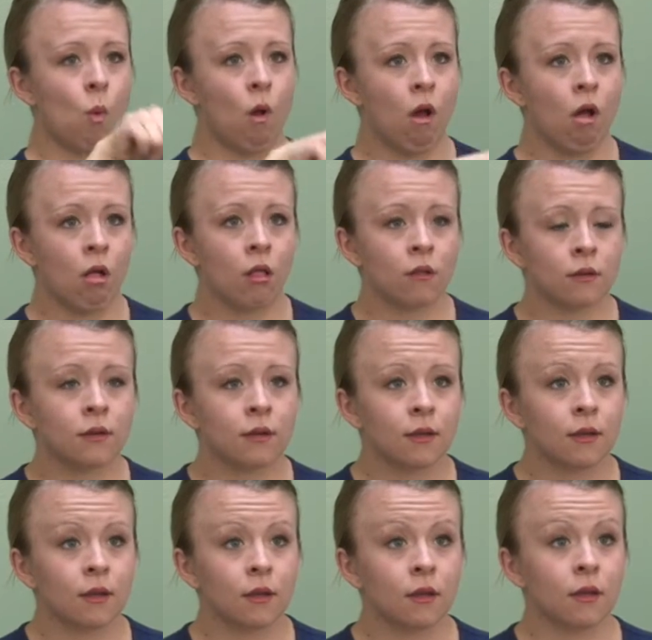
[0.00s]
timeliness,
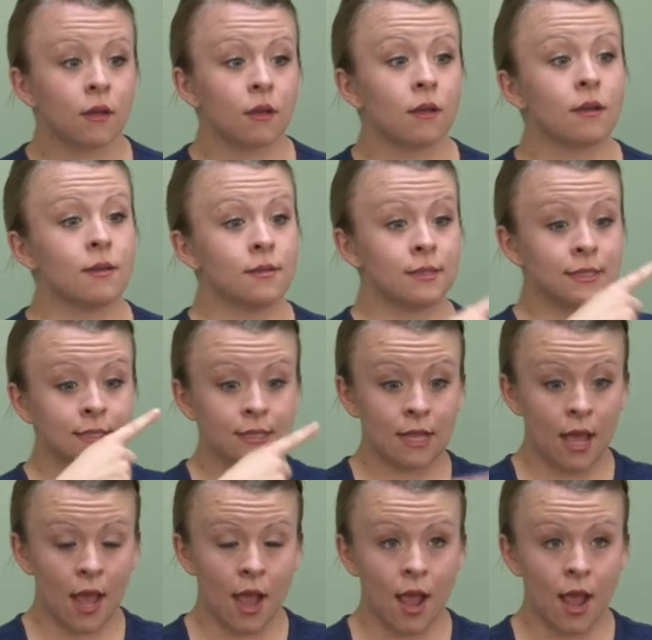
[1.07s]
and precision,